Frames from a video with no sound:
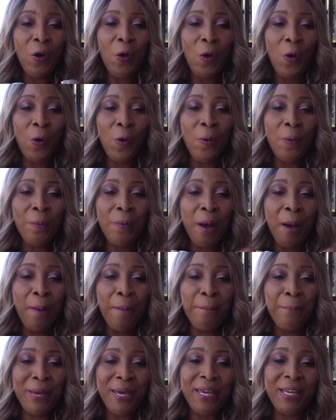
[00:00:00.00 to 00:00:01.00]
home
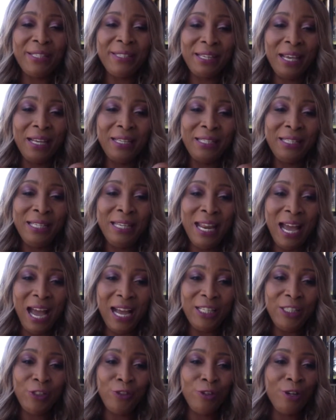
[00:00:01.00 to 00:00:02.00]
based
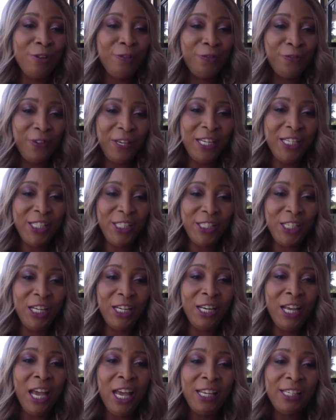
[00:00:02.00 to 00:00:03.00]
natural
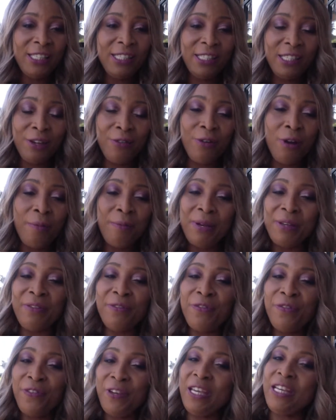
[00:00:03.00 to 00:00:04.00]
facial serum
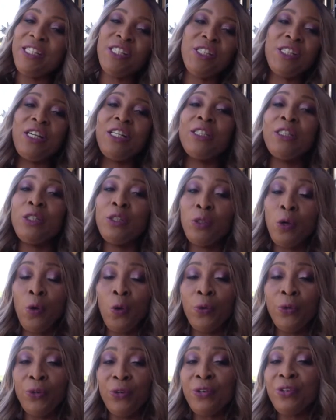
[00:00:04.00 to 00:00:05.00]
and facial
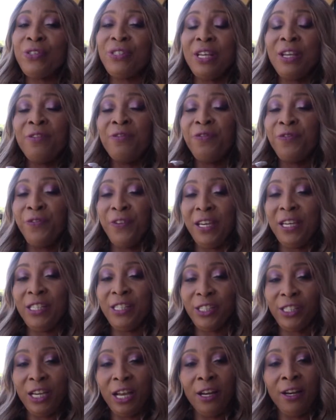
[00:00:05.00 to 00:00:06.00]
toners and
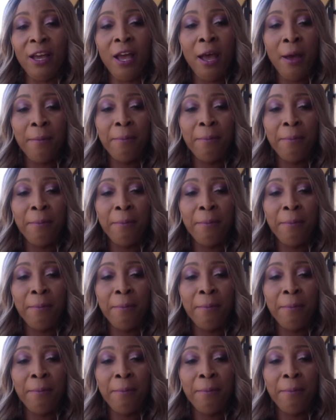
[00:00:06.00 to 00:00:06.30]
facial